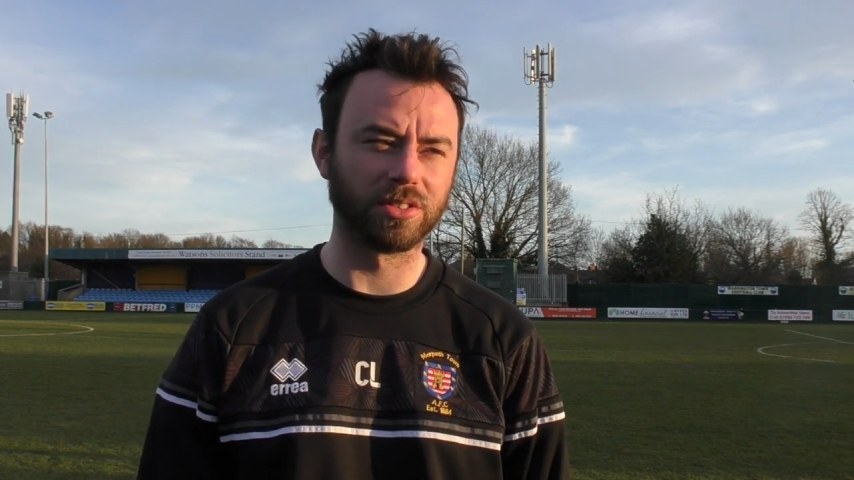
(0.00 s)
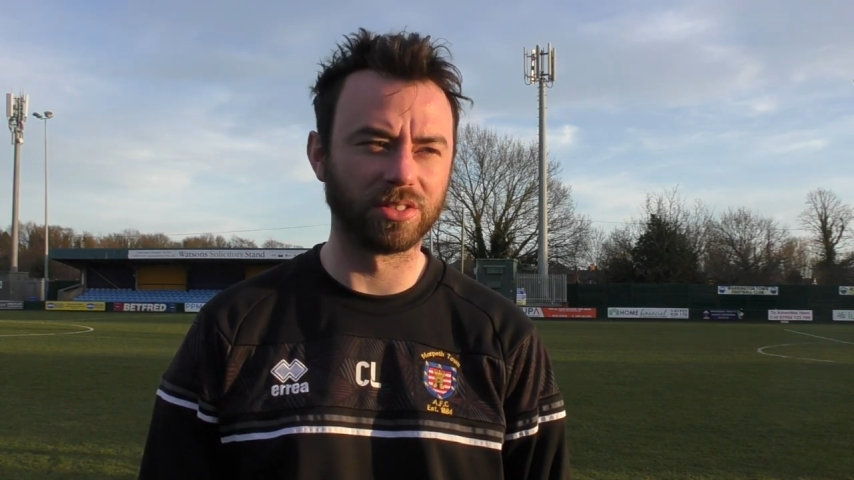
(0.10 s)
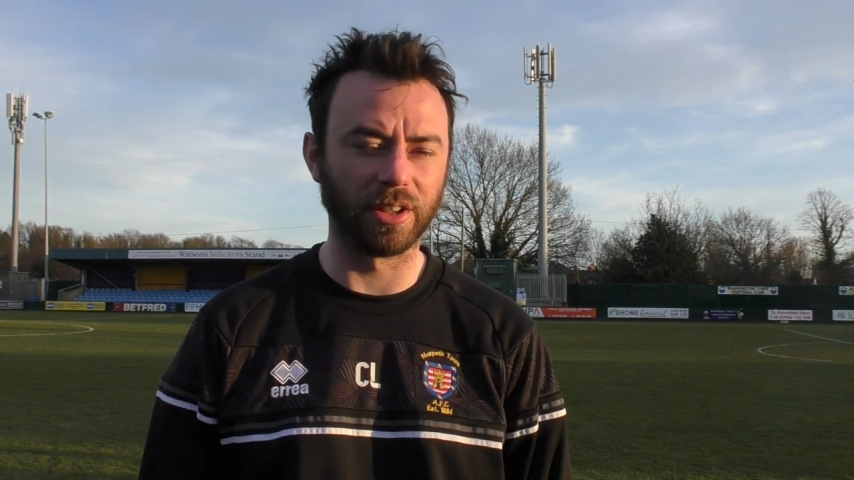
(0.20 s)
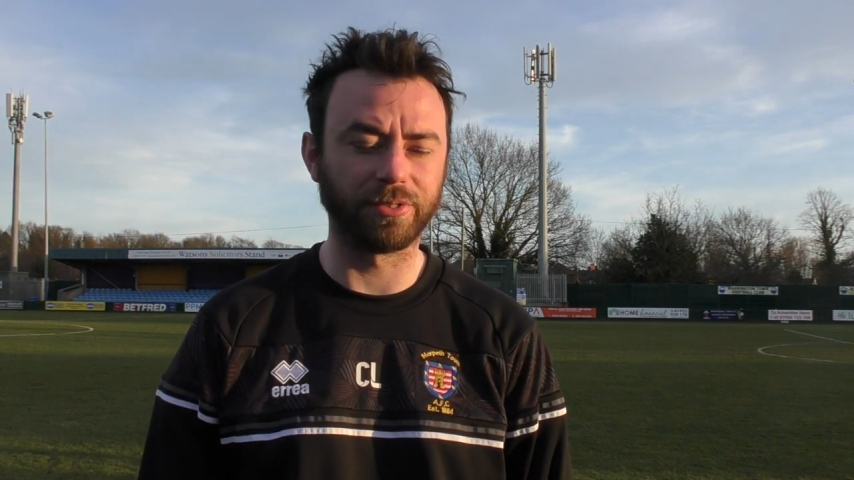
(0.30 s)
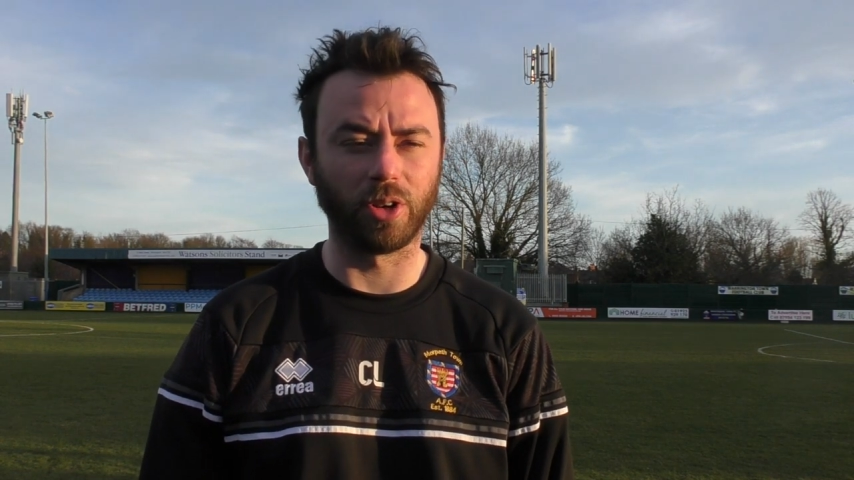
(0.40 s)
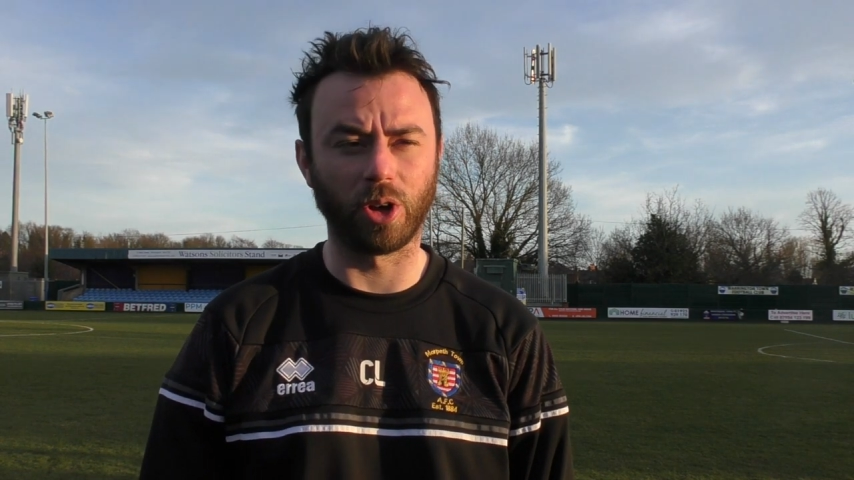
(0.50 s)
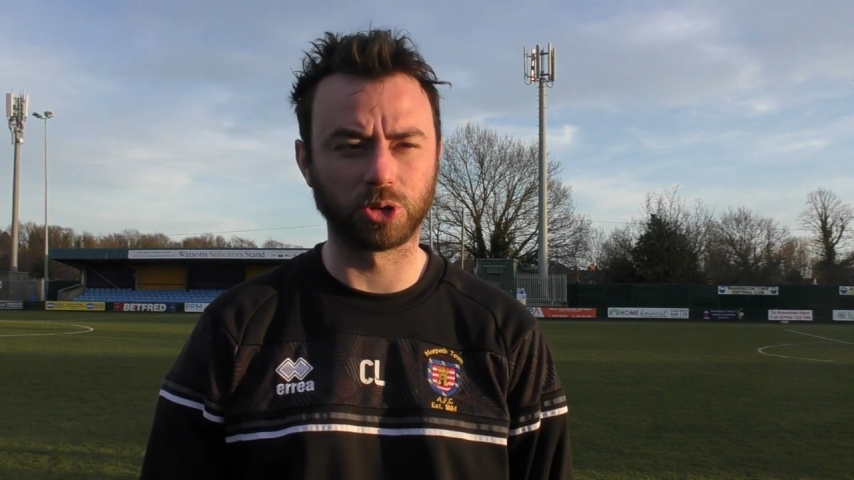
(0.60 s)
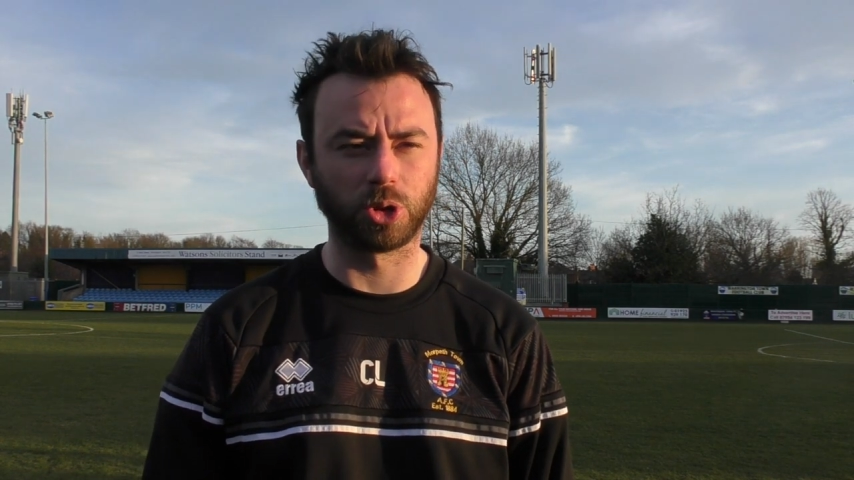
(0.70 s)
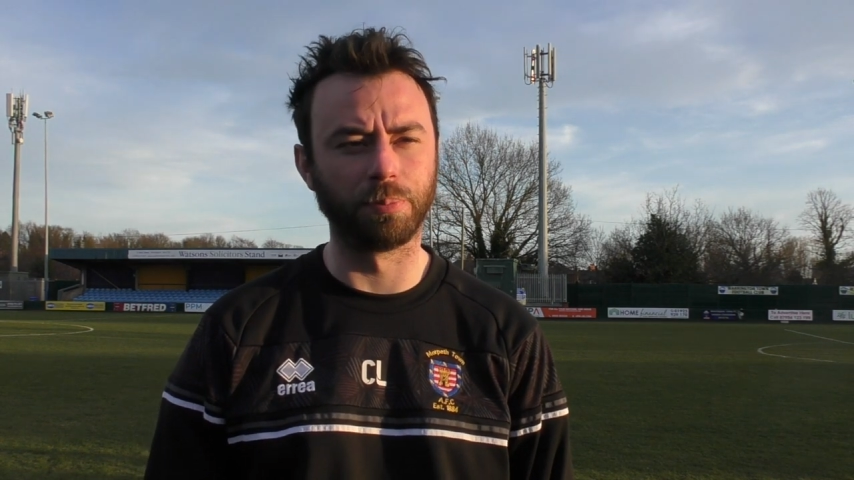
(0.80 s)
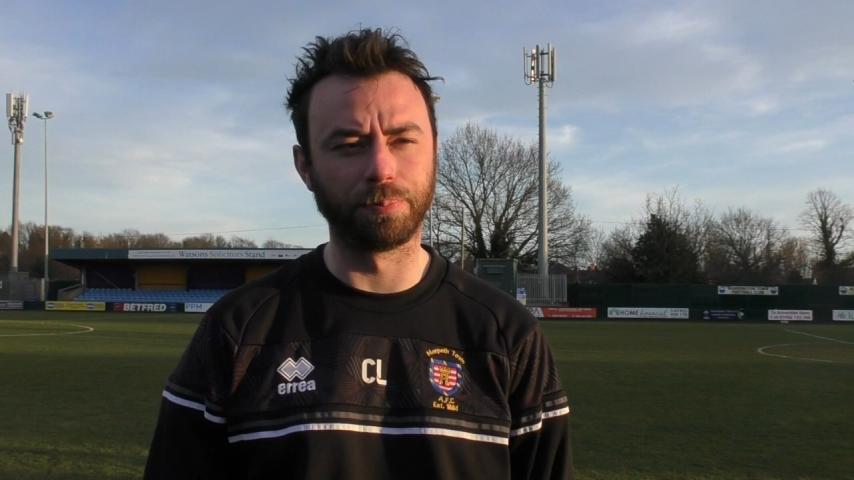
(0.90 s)
I thought it was
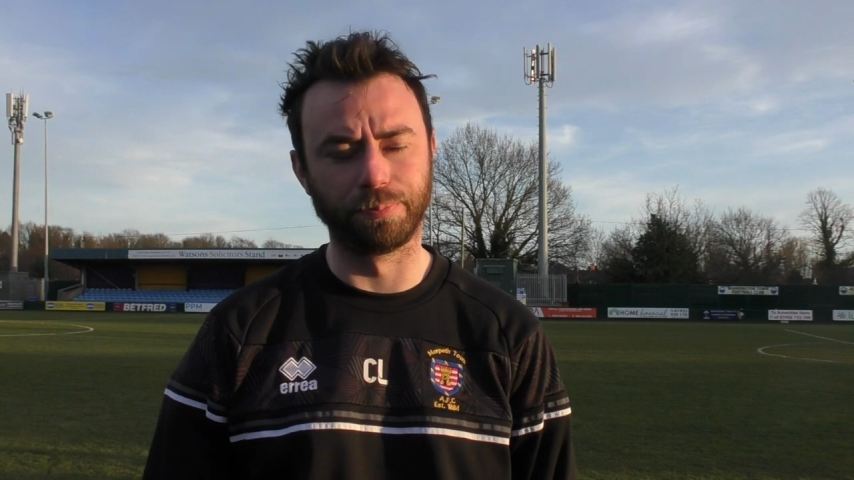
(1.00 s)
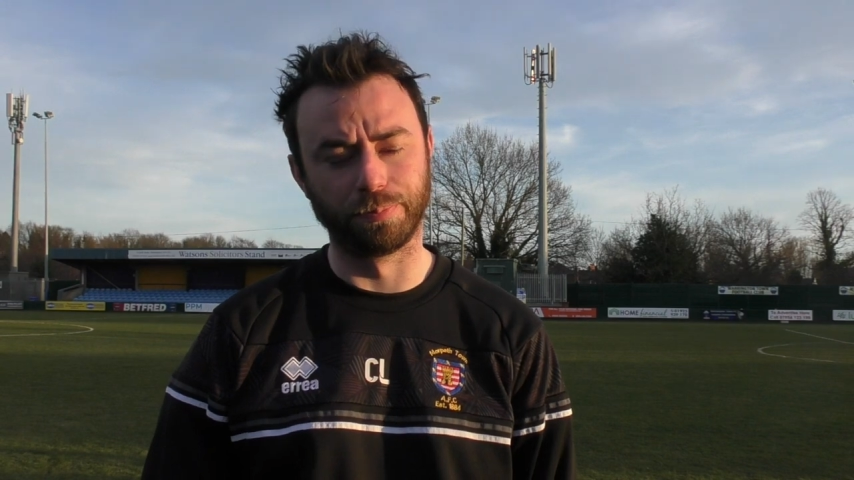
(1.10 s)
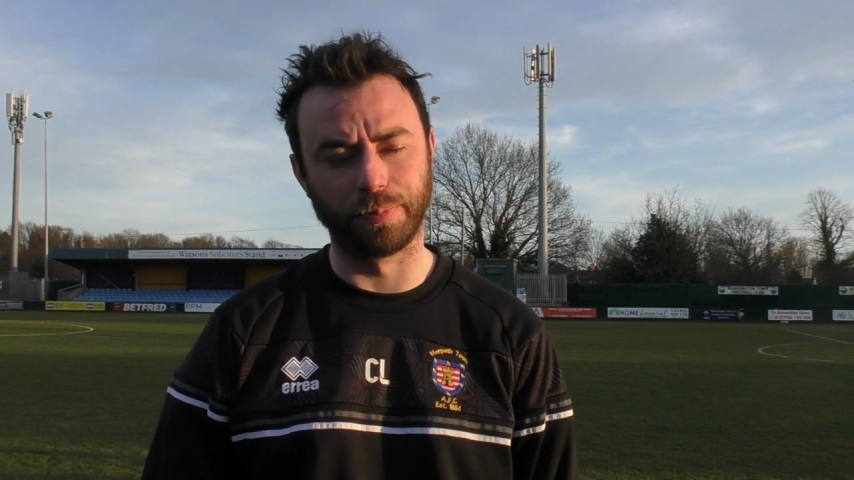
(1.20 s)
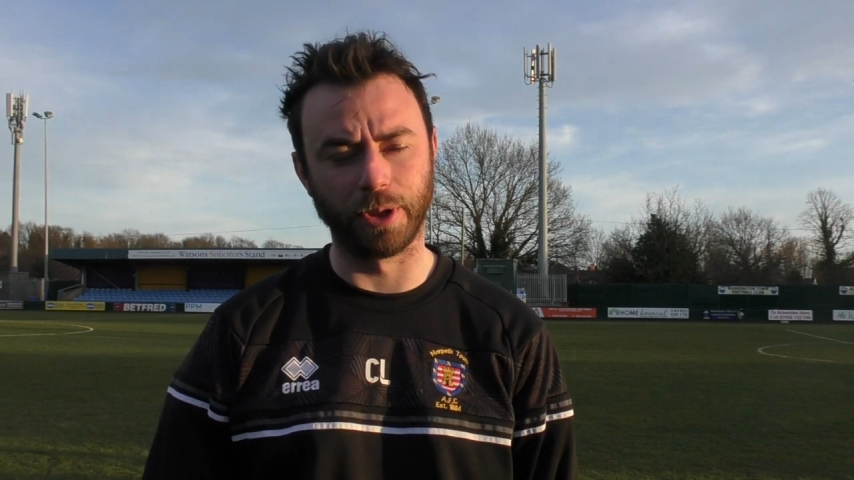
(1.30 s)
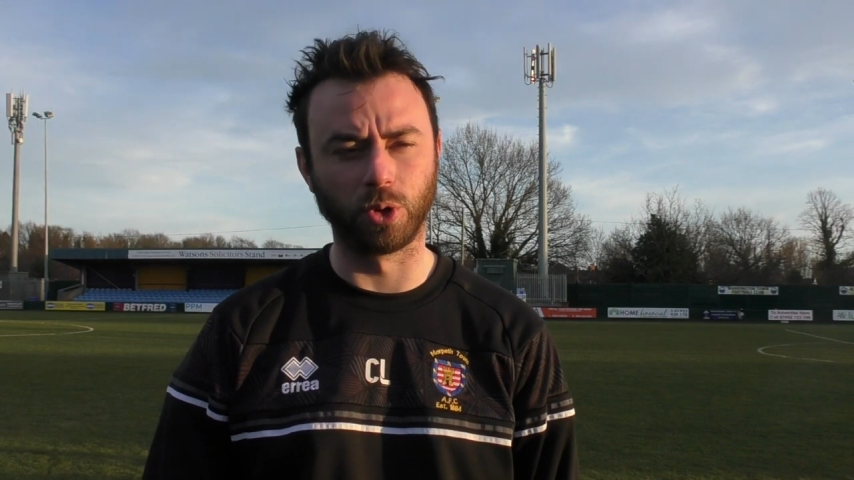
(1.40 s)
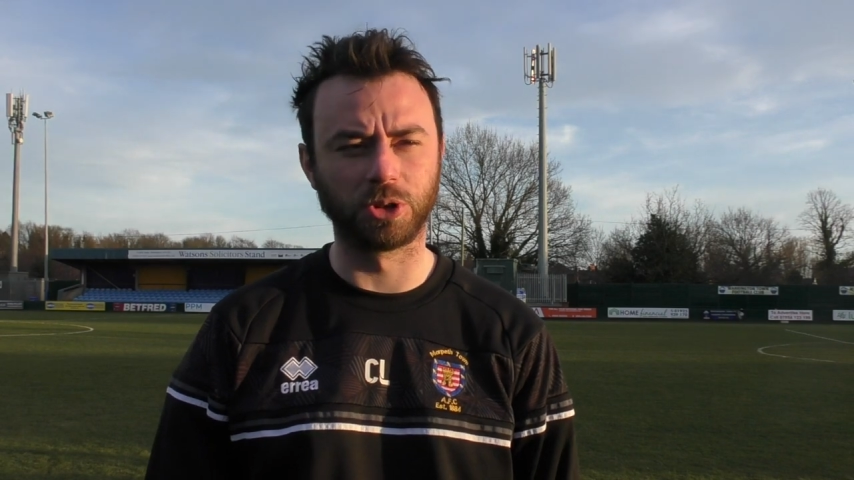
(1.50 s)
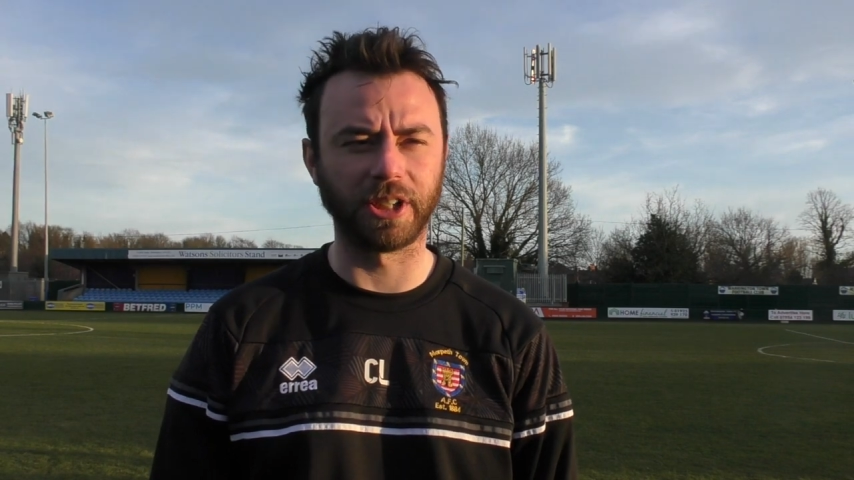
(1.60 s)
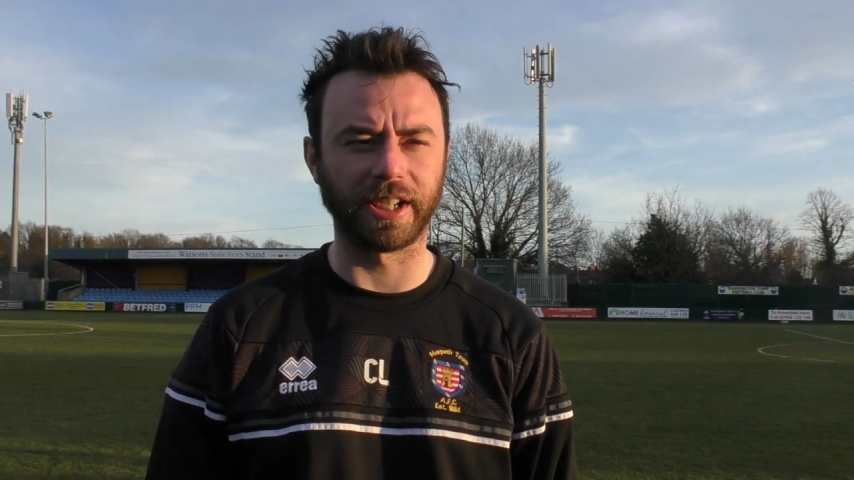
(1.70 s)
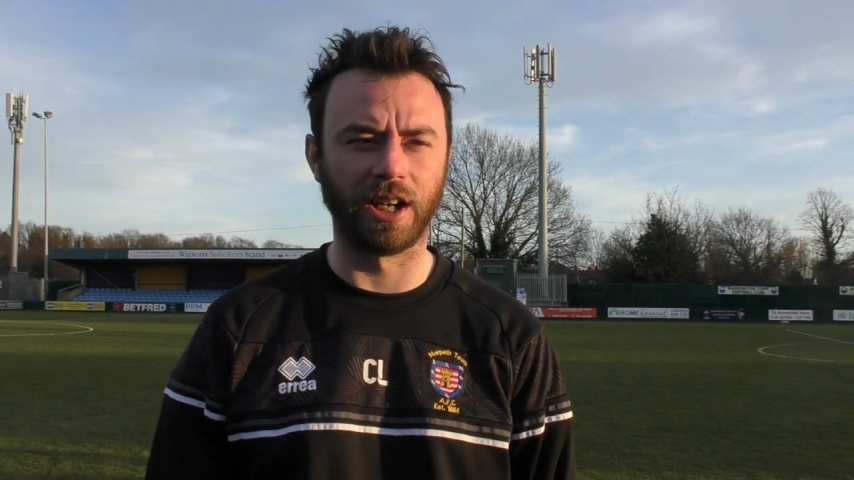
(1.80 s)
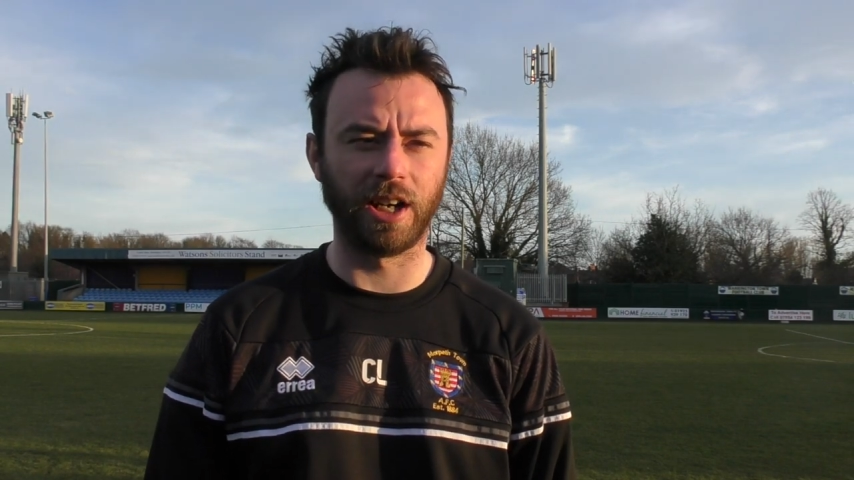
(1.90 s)
going to be a good
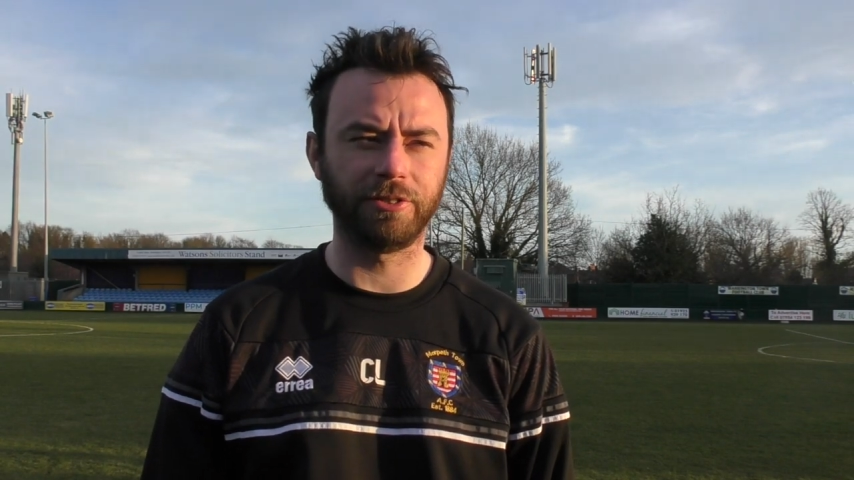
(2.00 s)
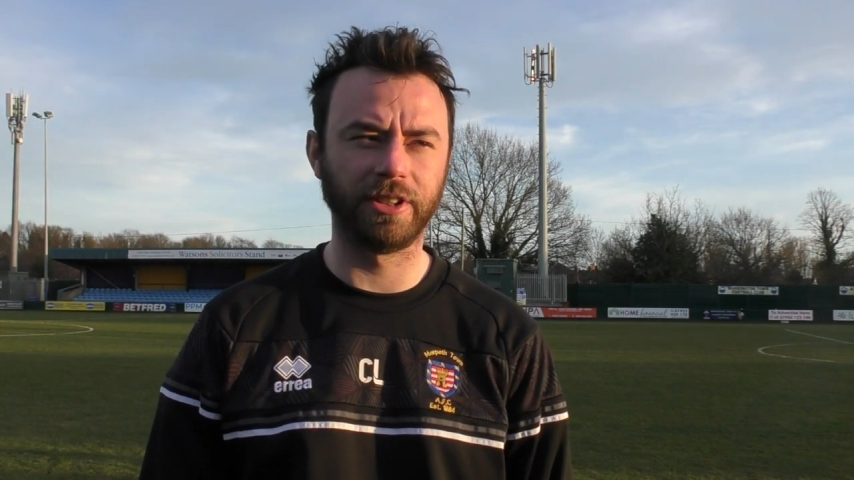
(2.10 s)
second half,